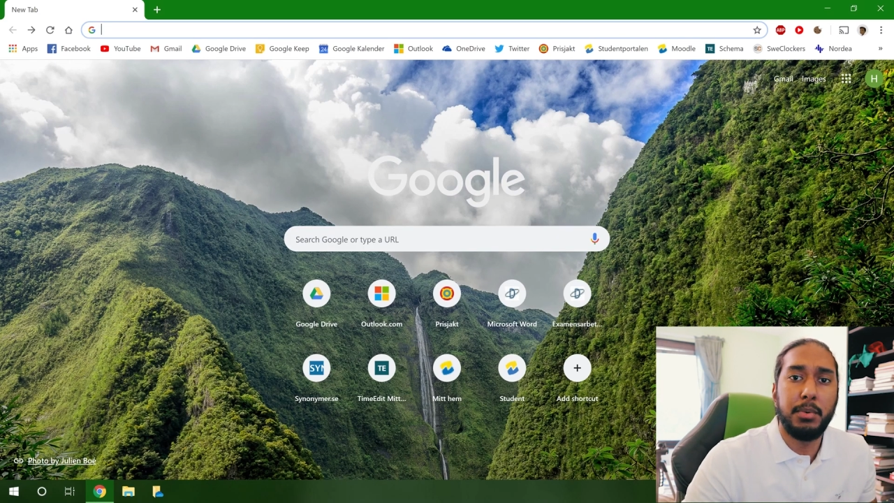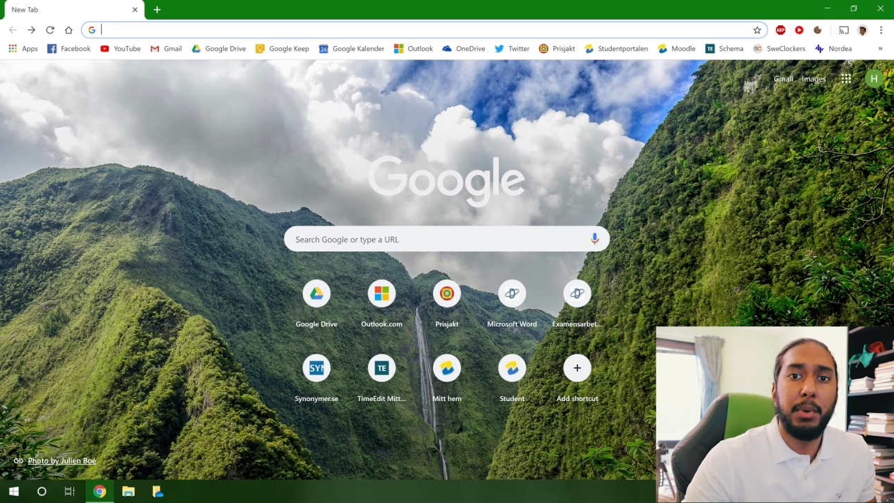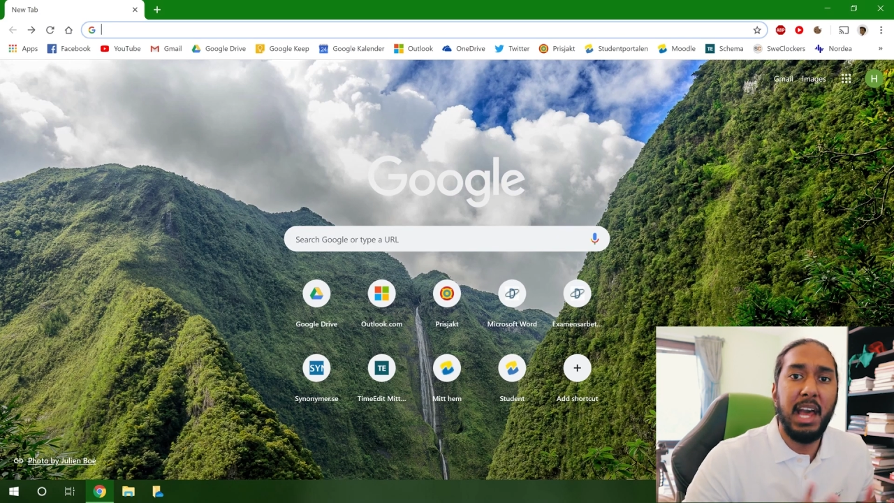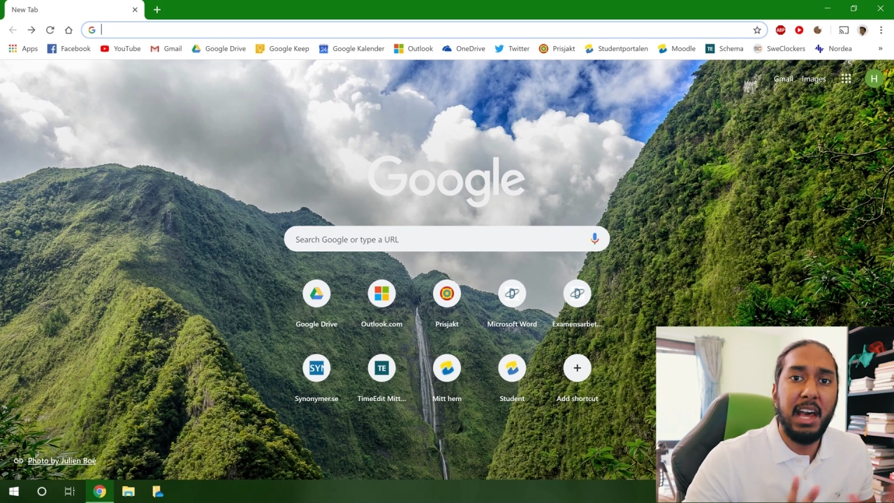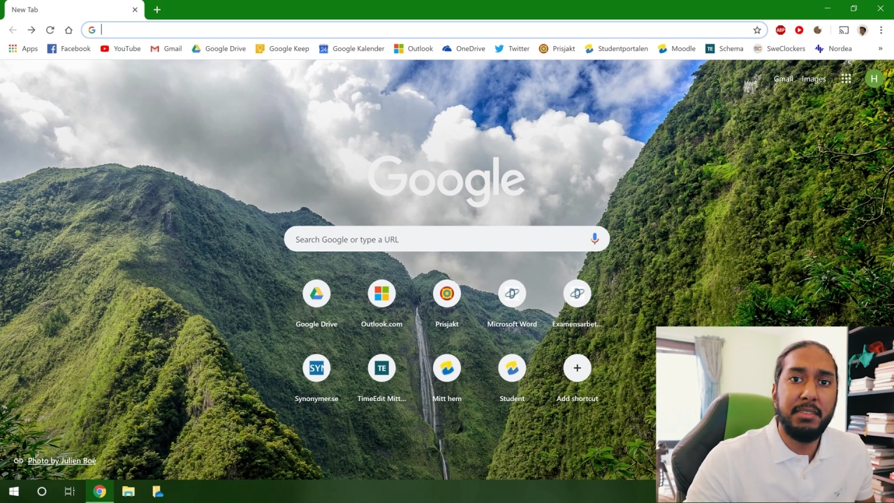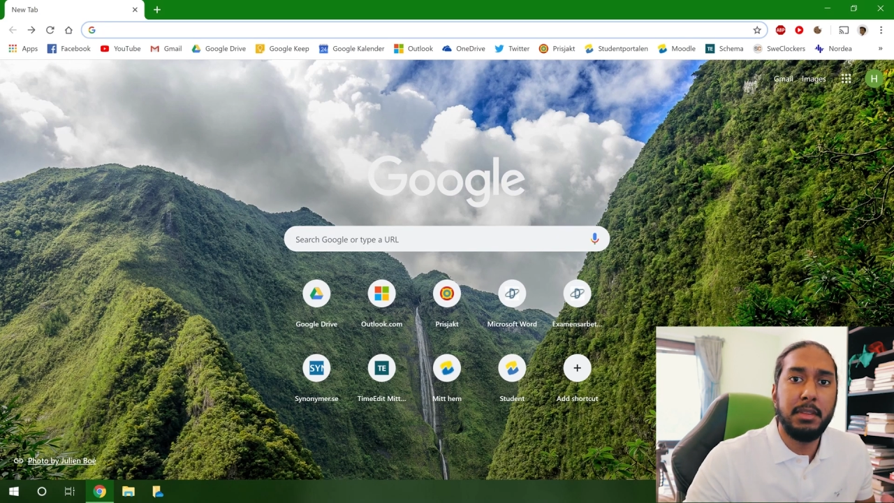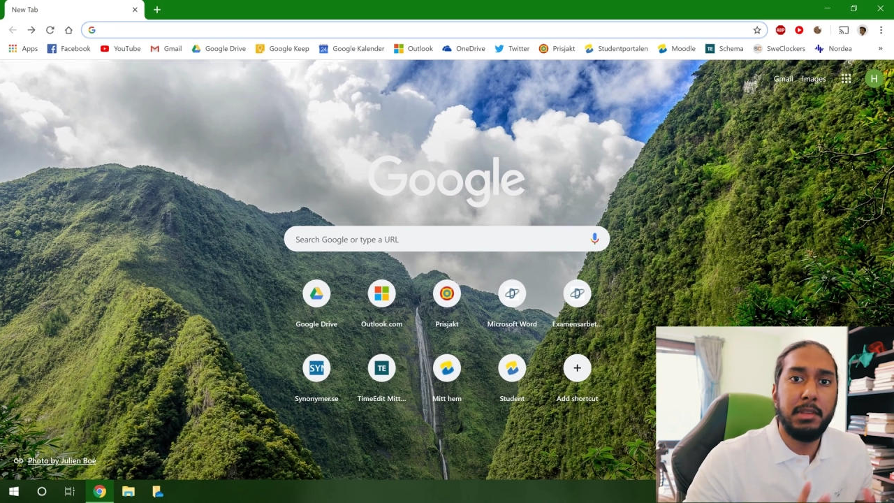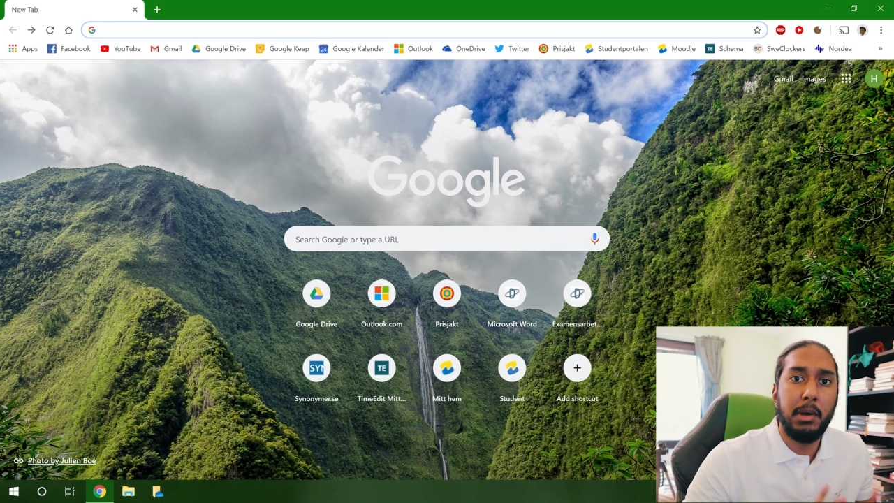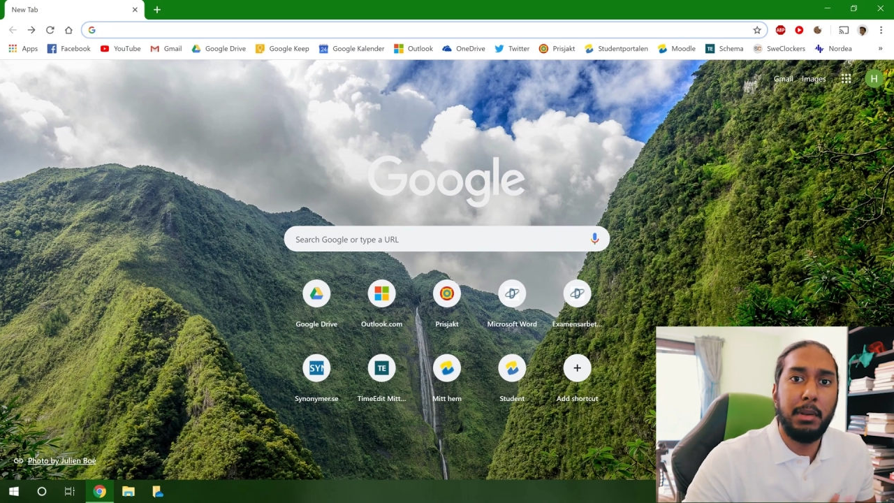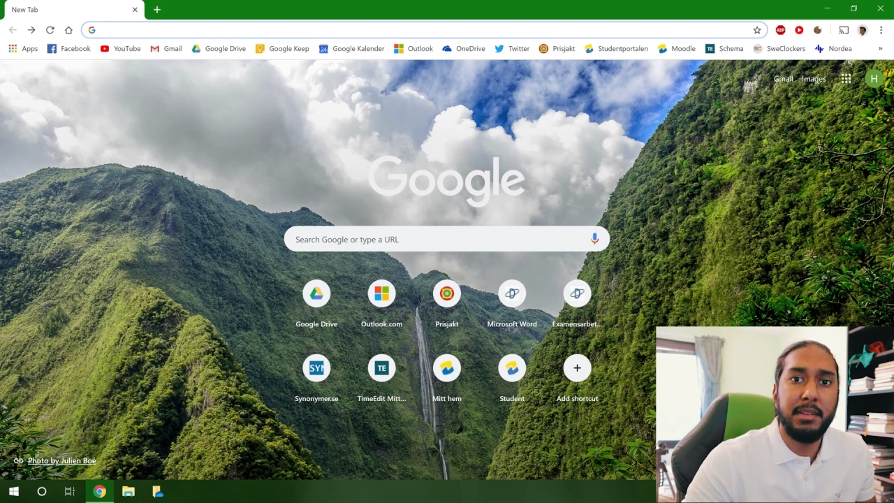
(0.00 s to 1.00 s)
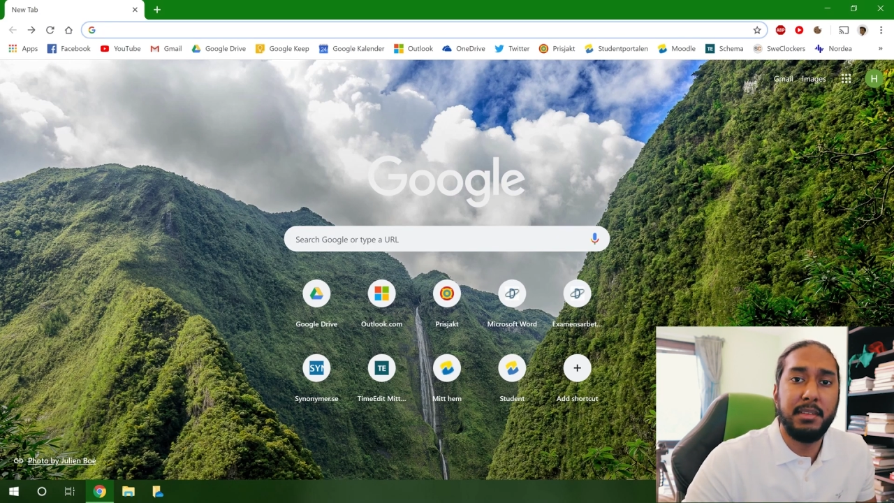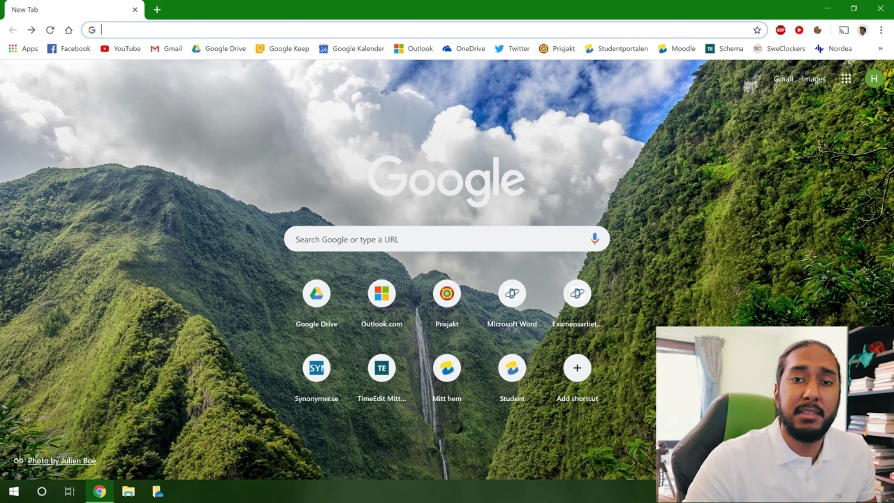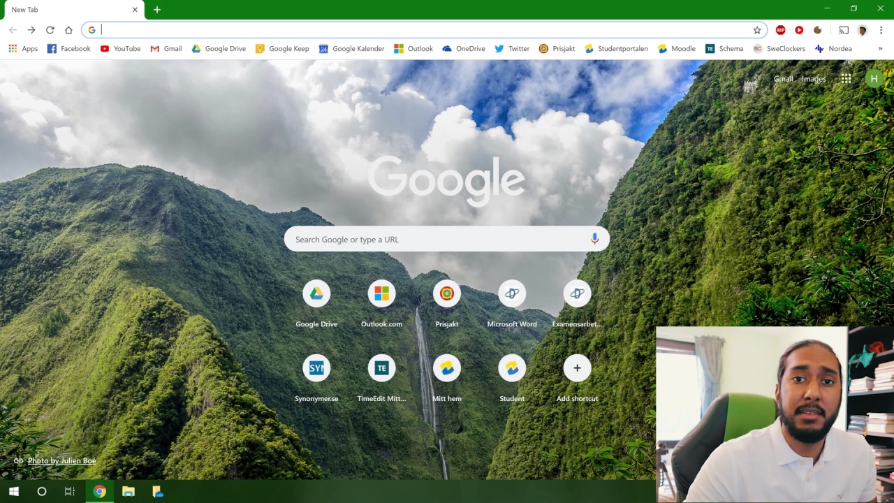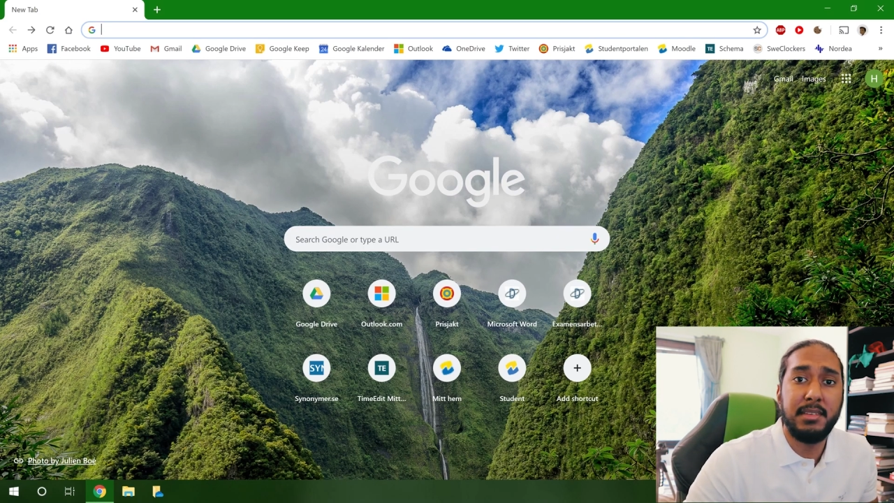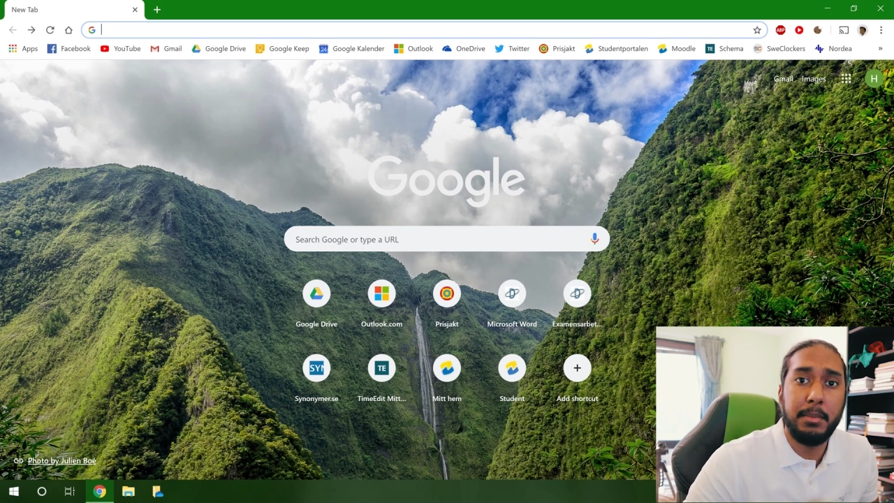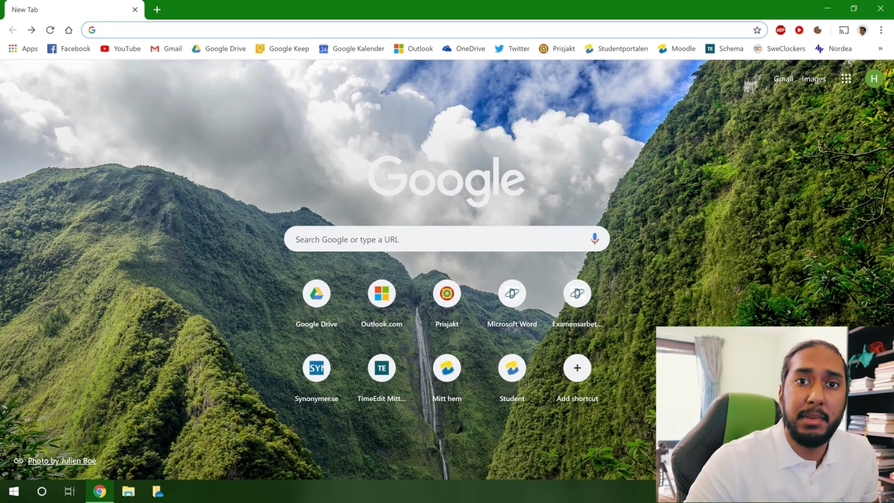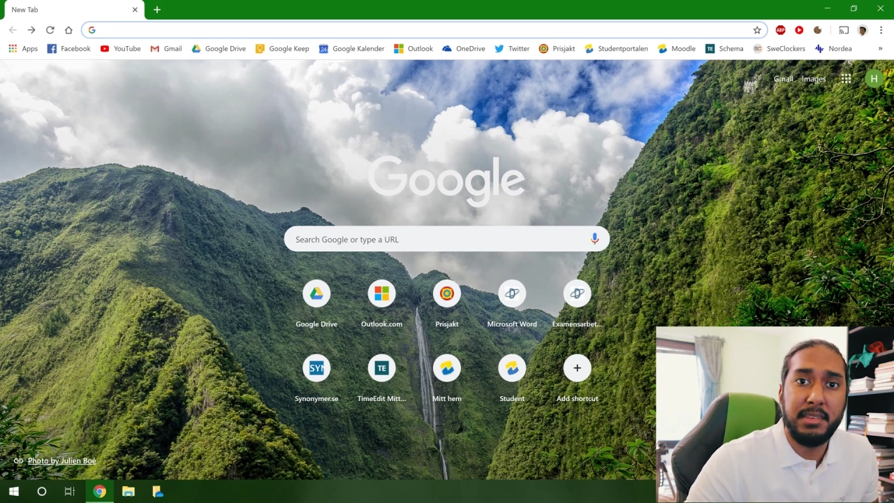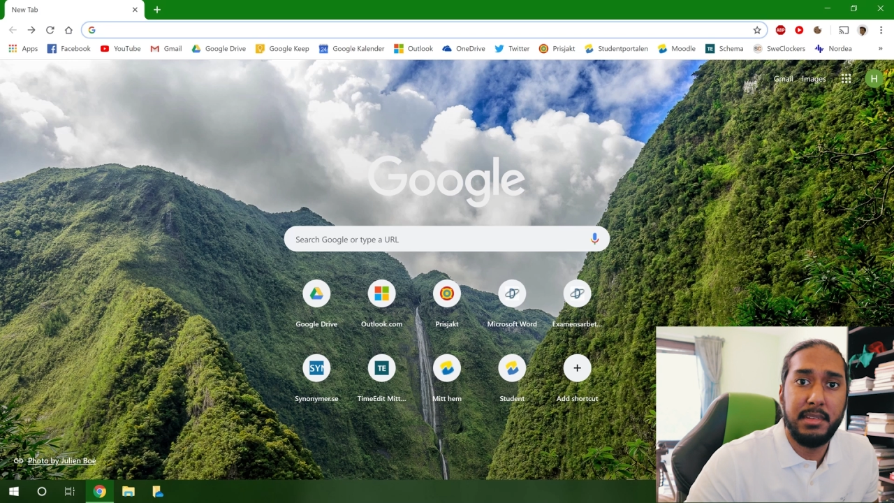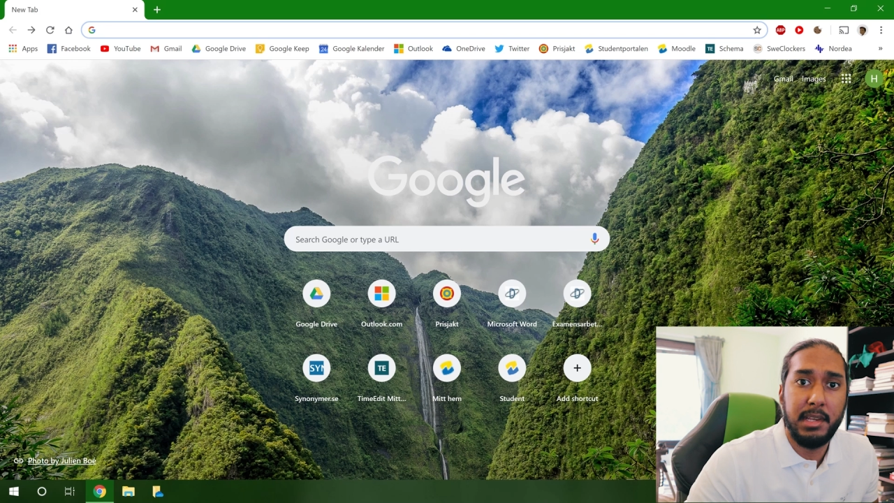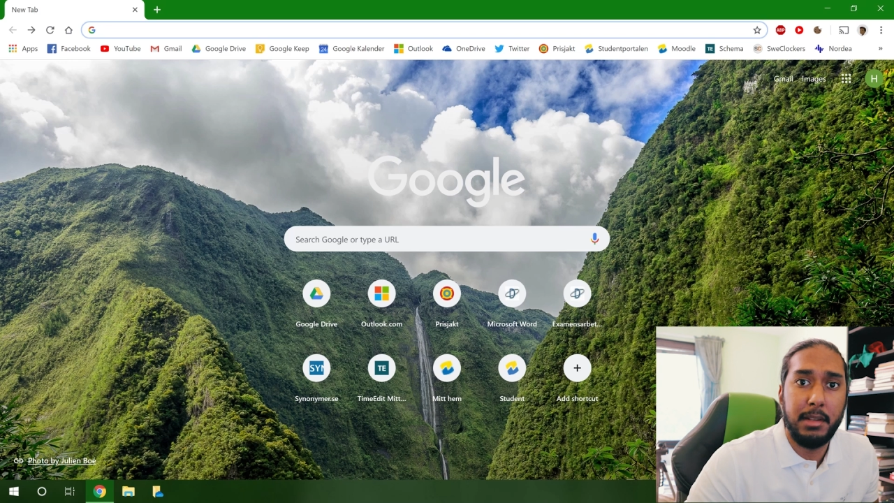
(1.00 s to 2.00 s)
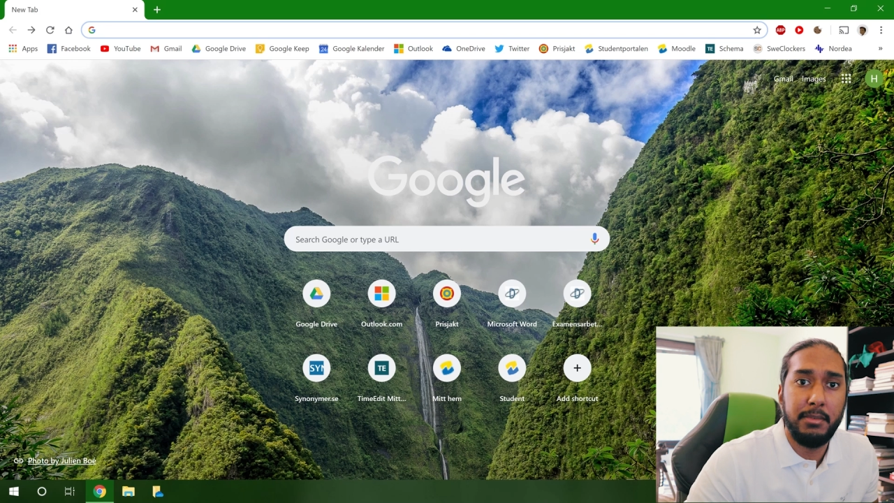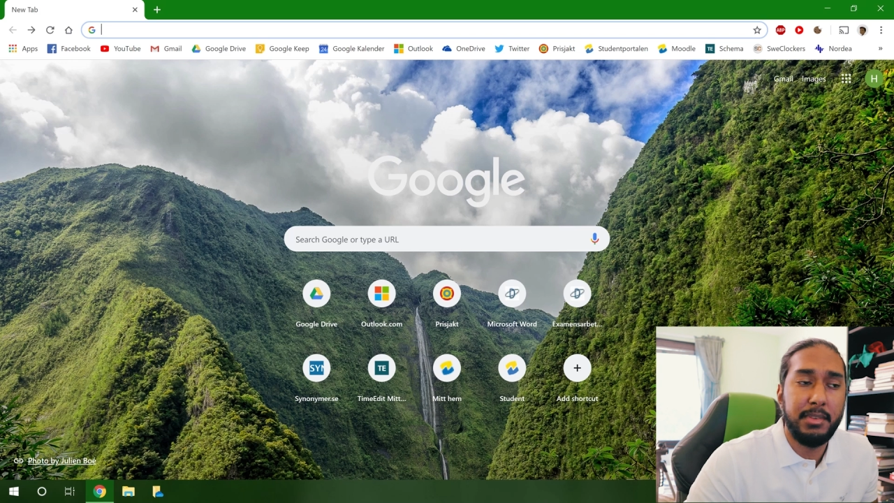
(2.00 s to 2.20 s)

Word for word: we have to download the system itself.